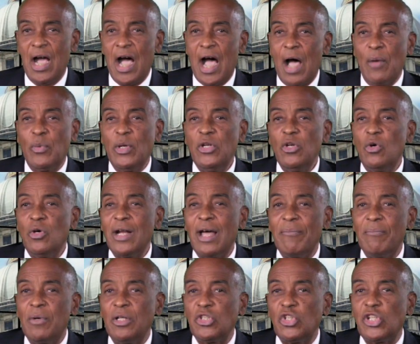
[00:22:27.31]
And we don't
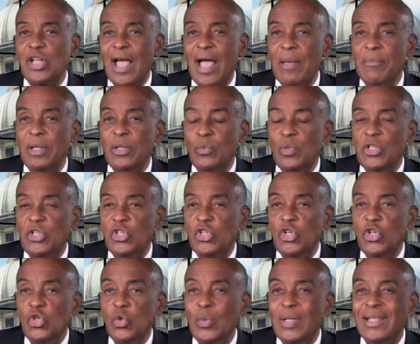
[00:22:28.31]
have much time in which to
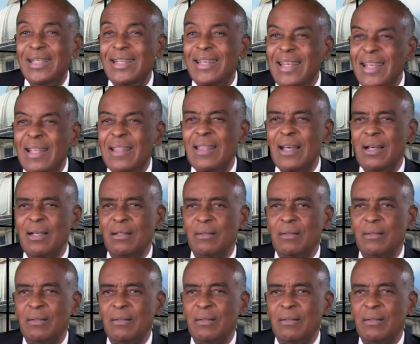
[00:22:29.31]
do it either.